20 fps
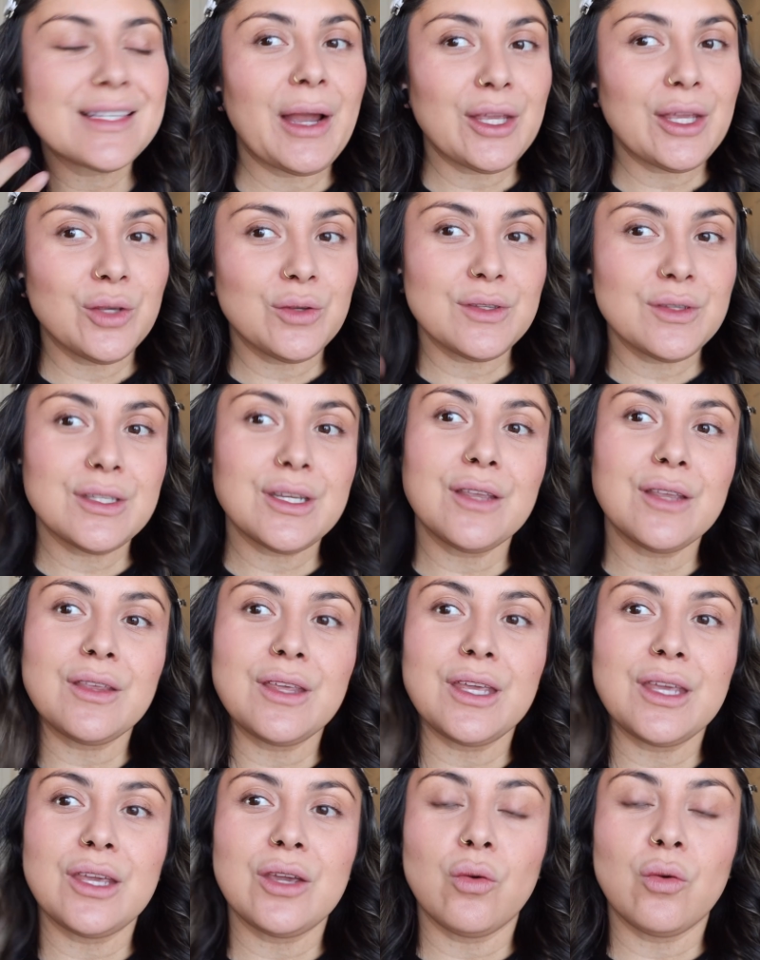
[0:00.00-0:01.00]
I used
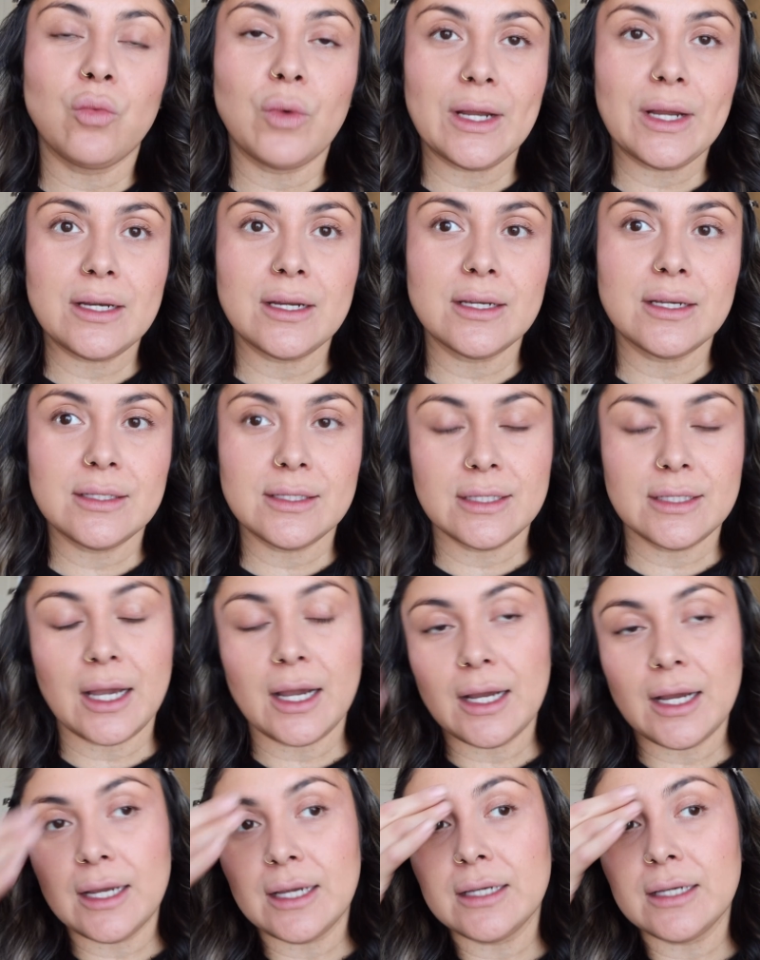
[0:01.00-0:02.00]
the One
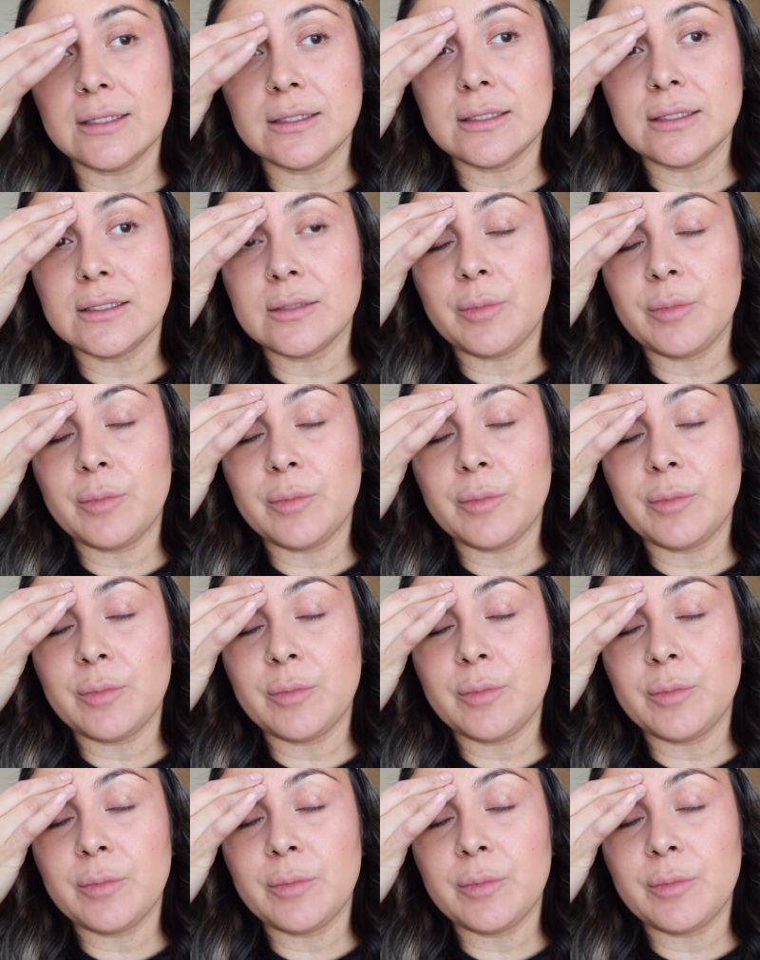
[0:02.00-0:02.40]
Size